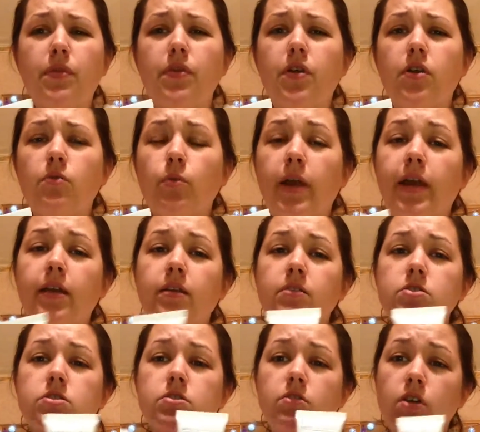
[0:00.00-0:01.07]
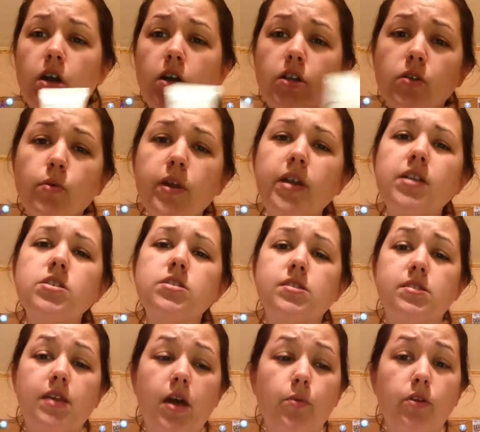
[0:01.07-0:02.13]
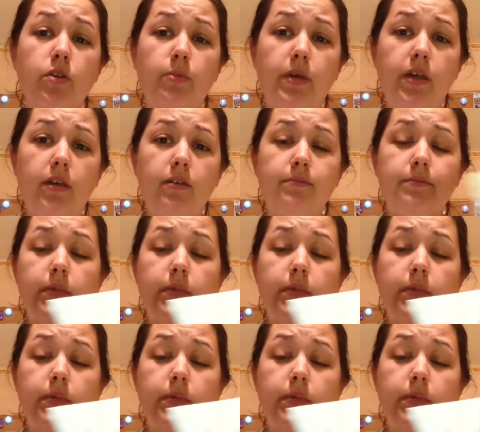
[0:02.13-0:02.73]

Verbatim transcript: Their range, their color range is not real big.